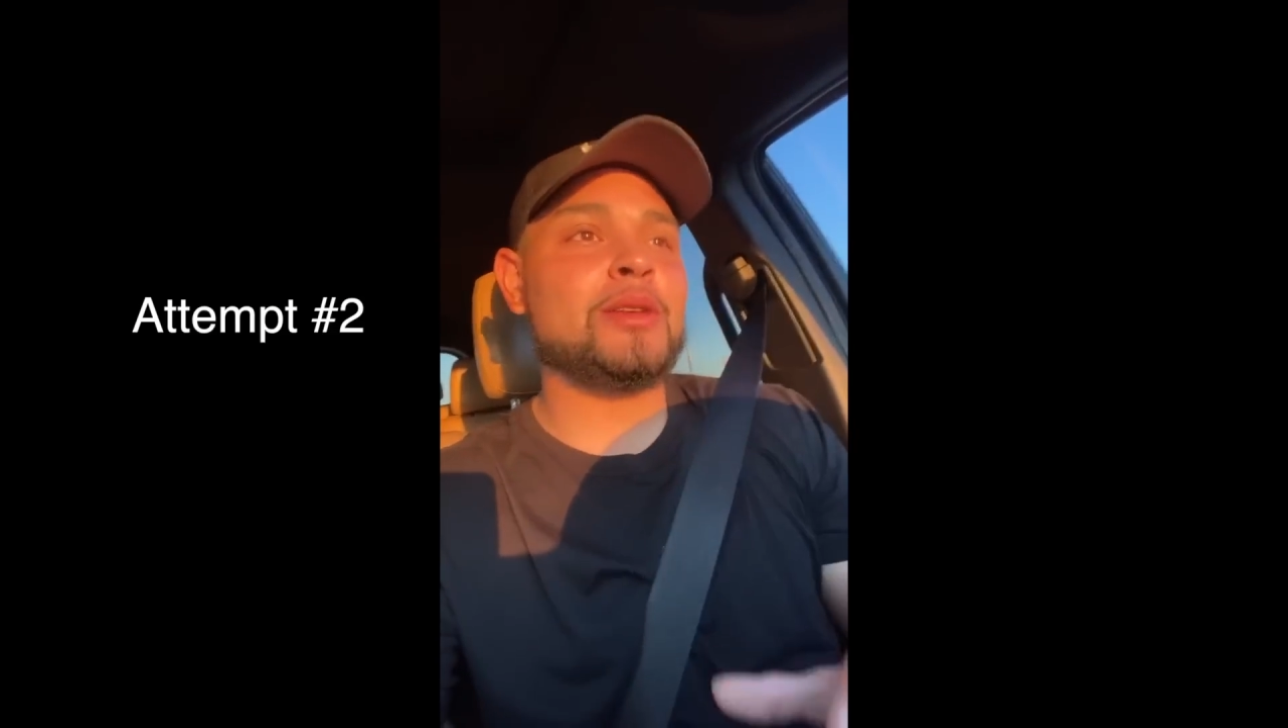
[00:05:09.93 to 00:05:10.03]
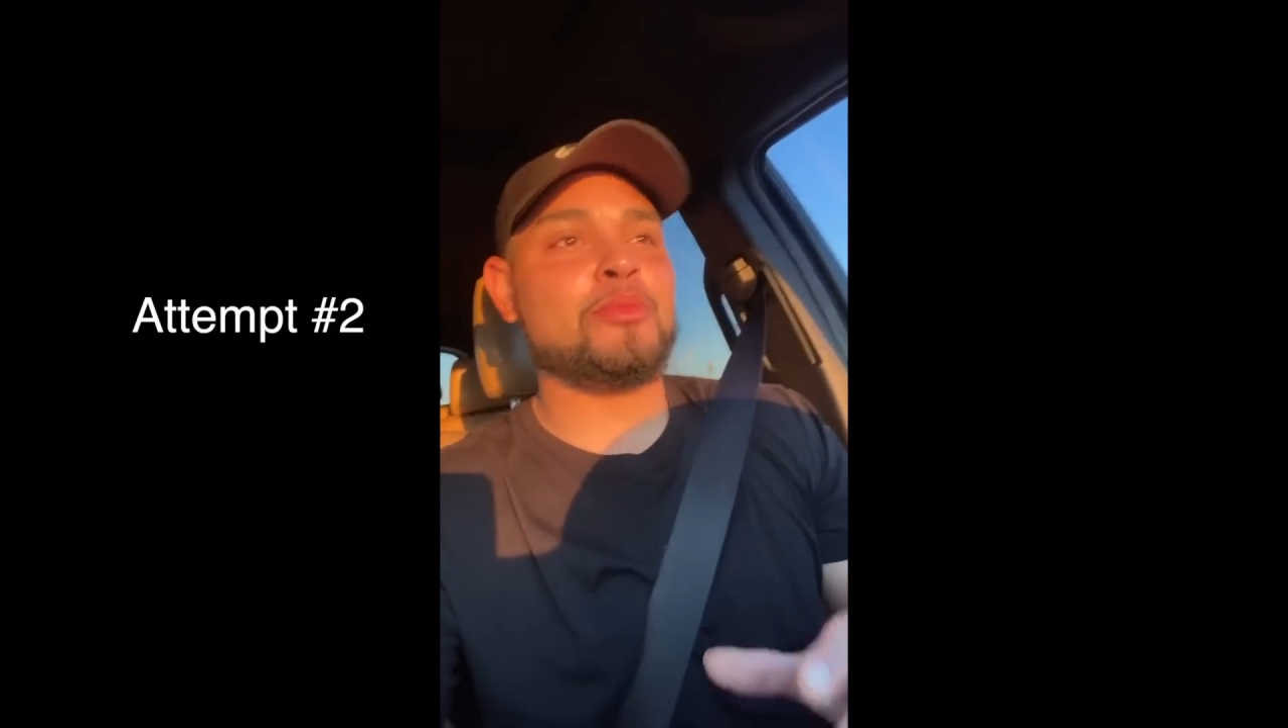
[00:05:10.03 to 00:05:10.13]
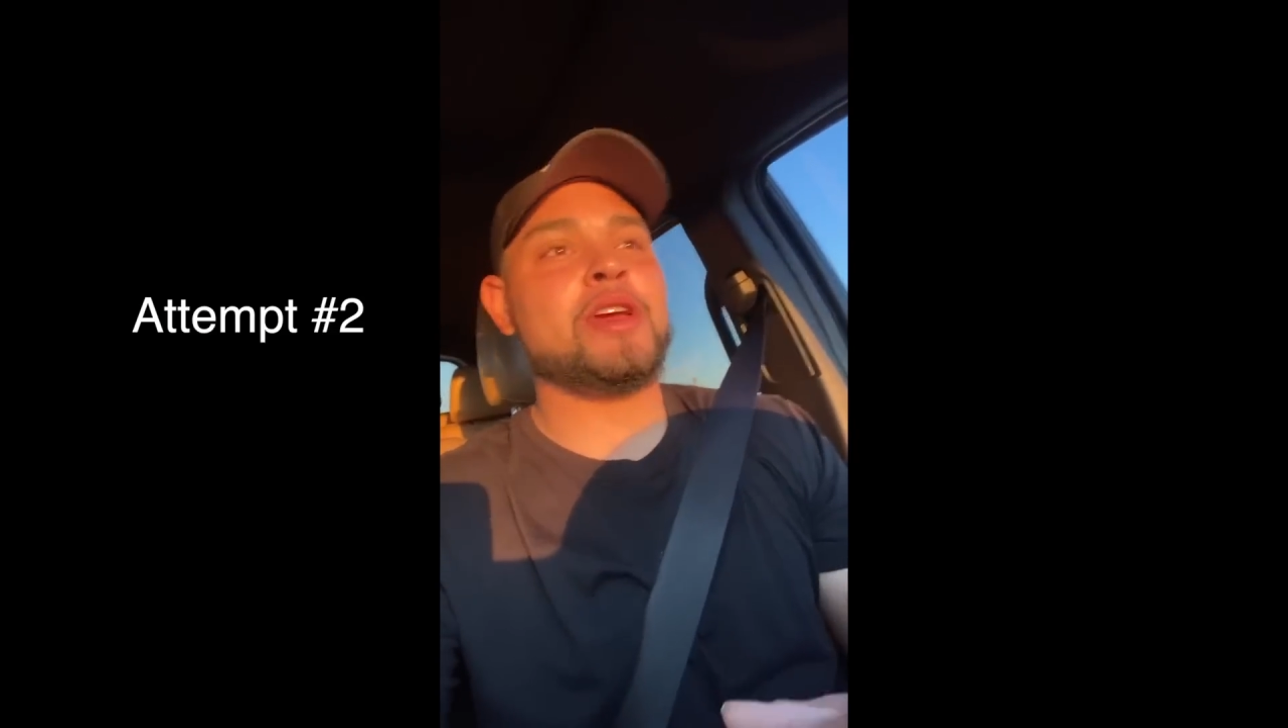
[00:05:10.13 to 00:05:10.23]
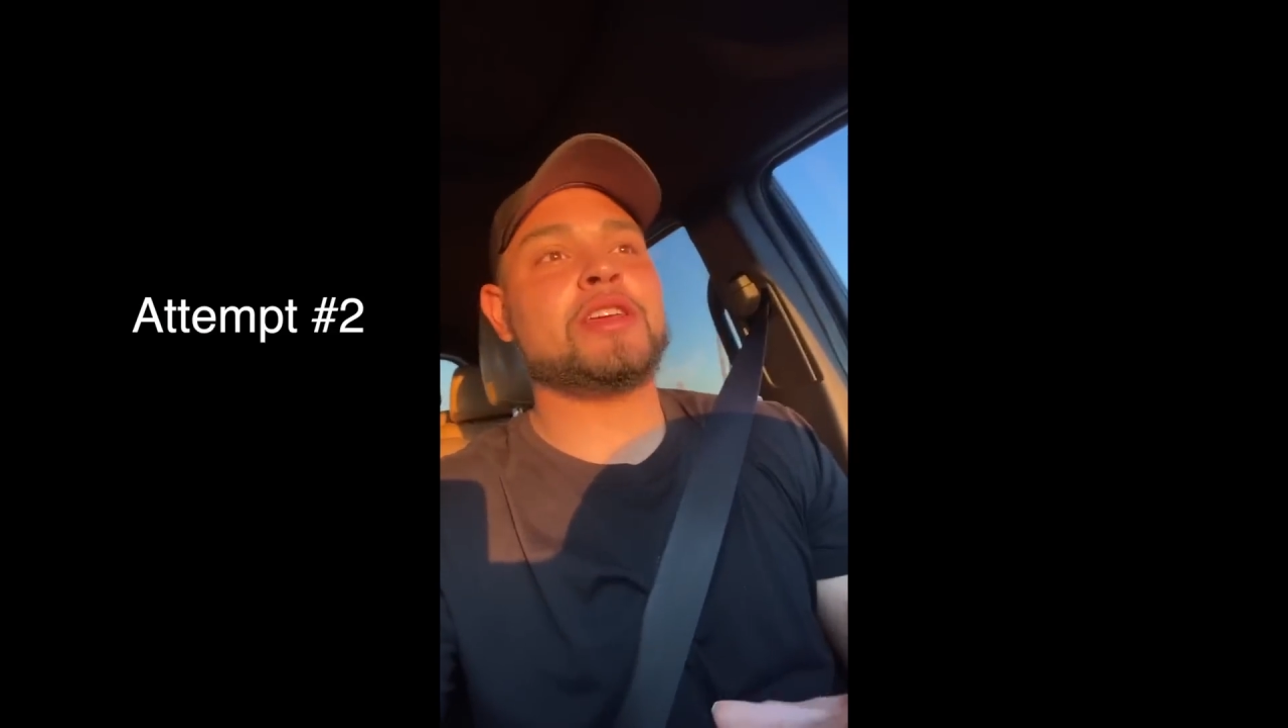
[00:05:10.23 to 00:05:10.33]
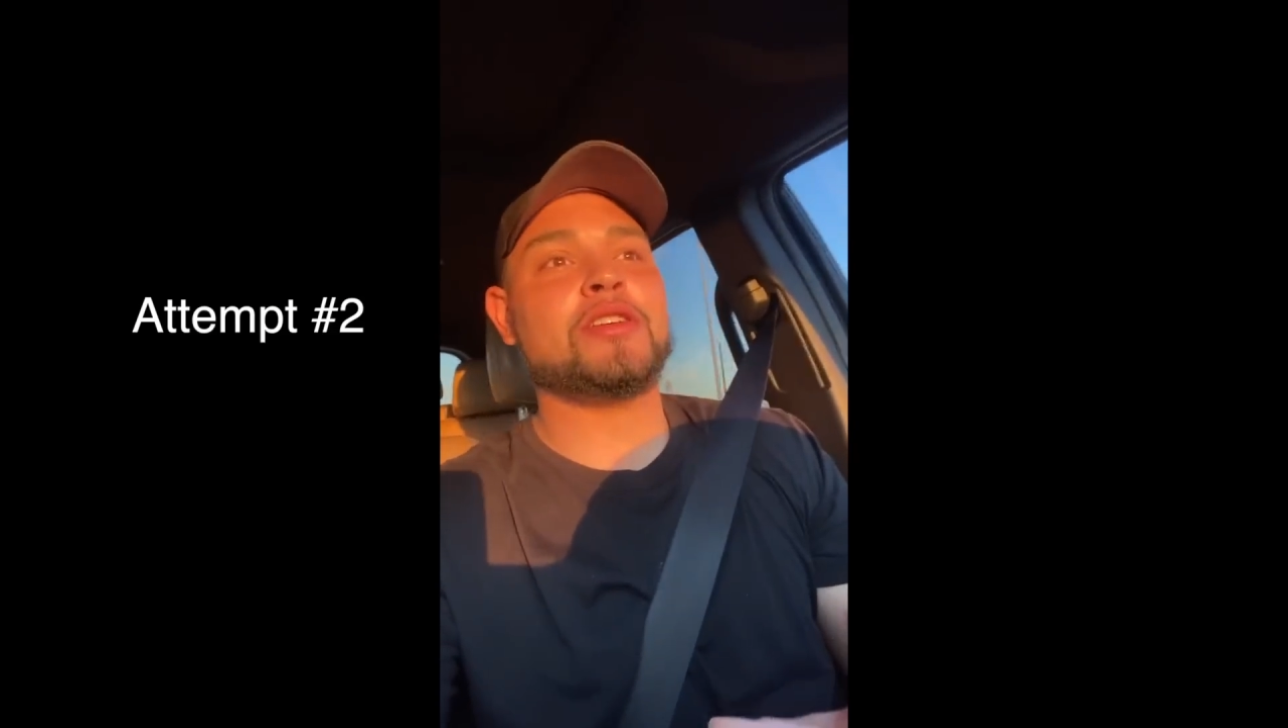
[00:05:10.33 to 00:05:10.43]

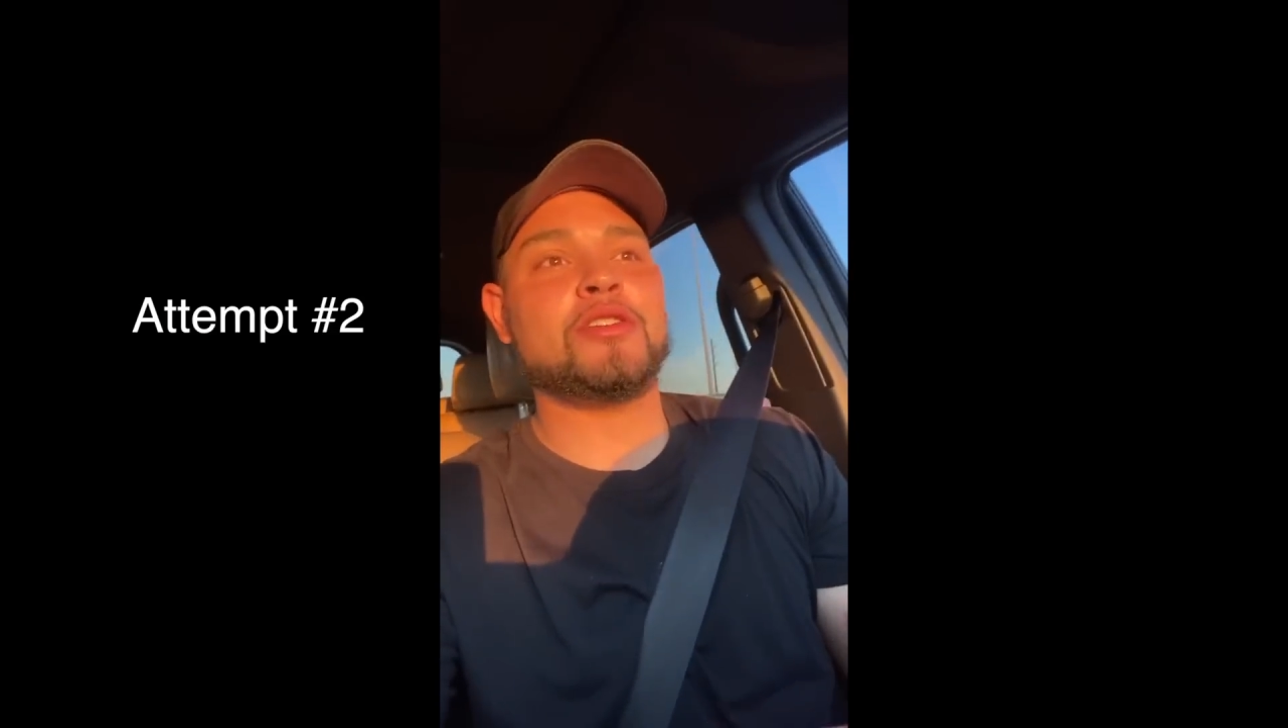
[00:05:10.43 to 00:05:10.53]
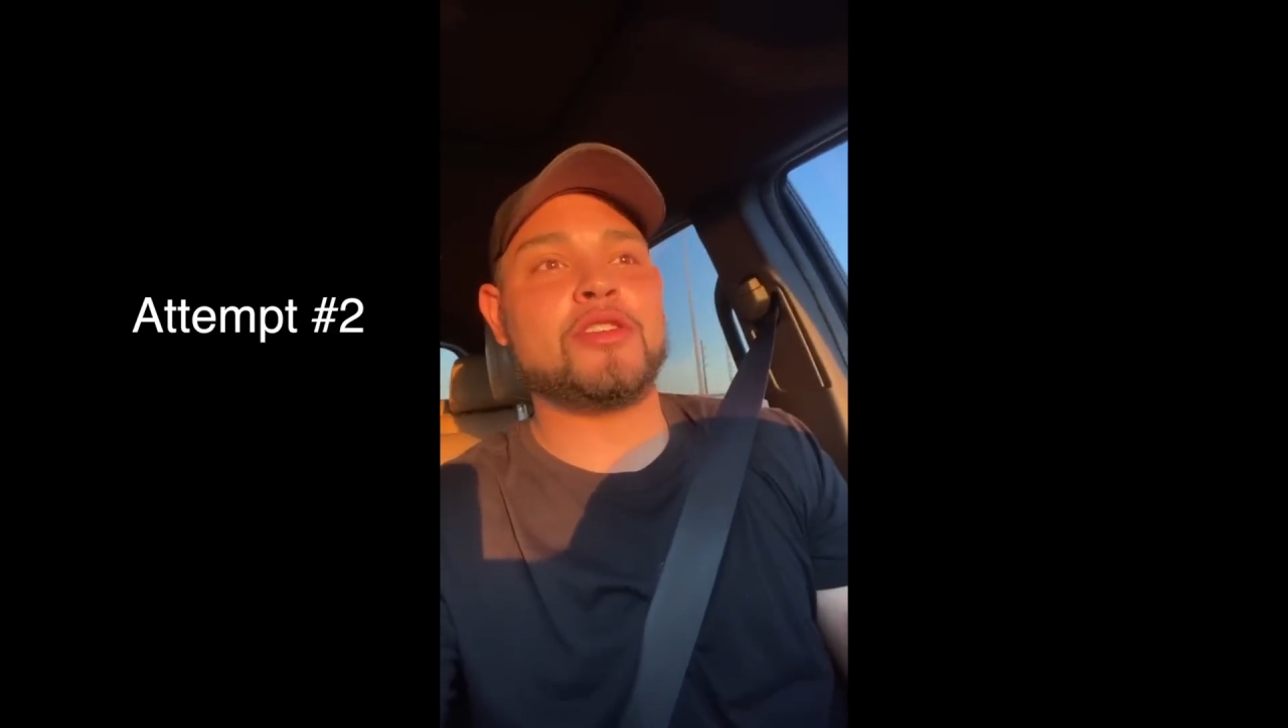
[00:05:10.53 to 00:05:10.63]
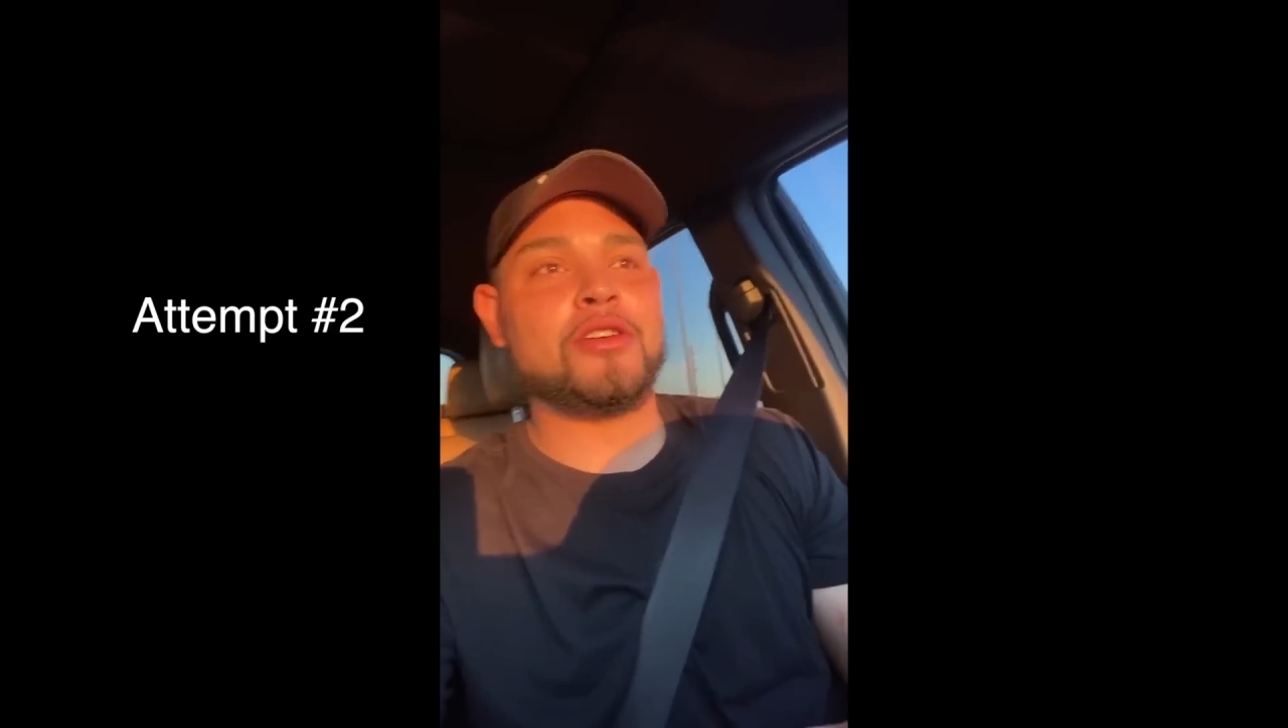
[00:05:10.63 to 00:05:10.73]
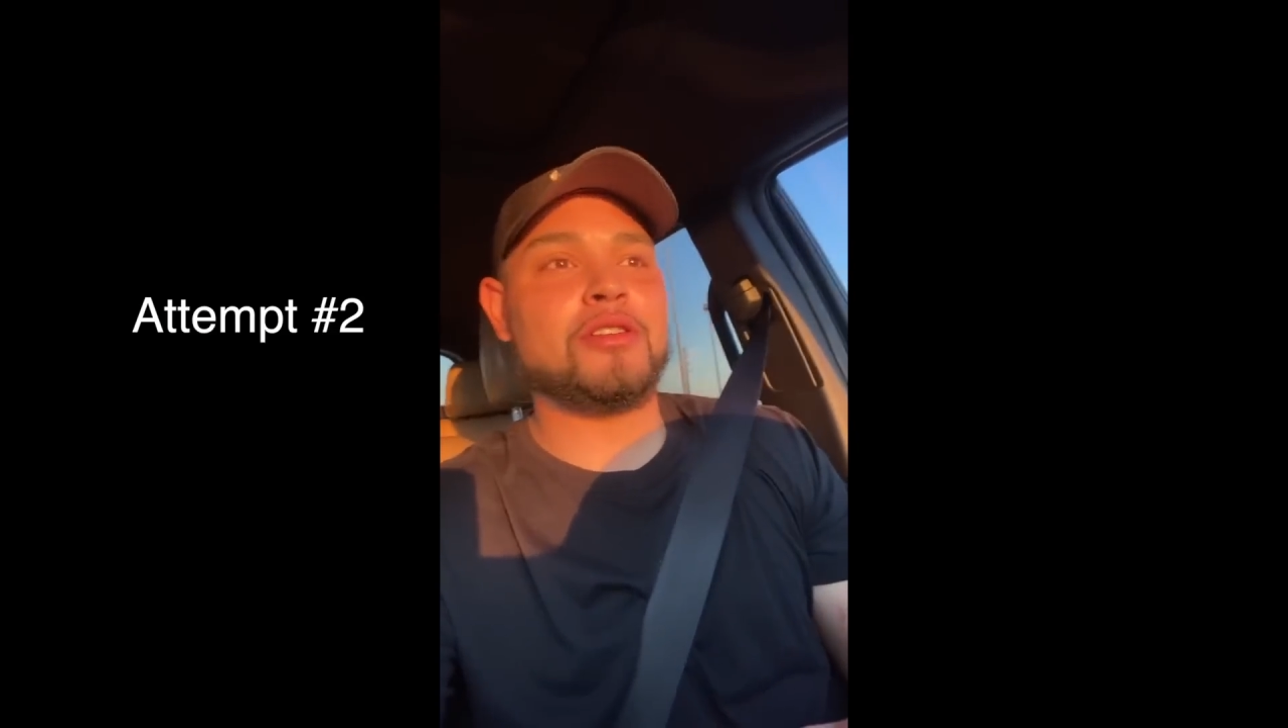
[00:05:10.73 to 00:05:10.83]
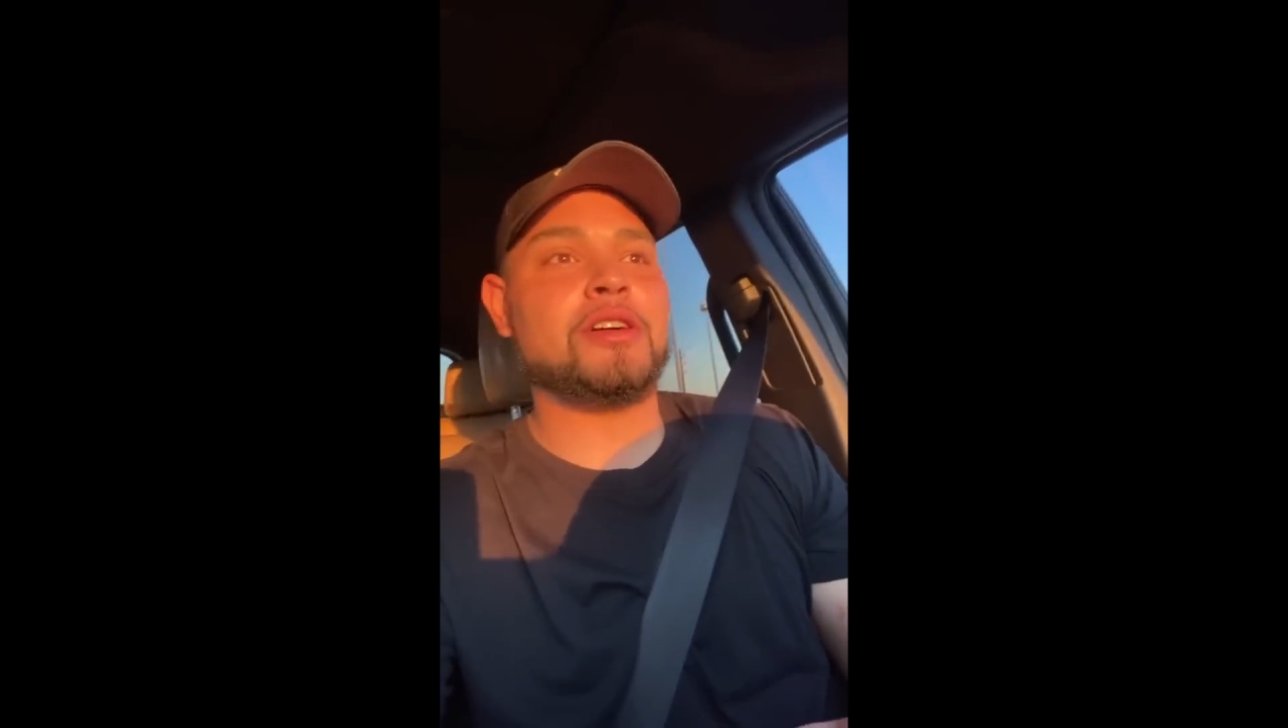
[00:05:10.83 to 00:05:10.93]
prank your girl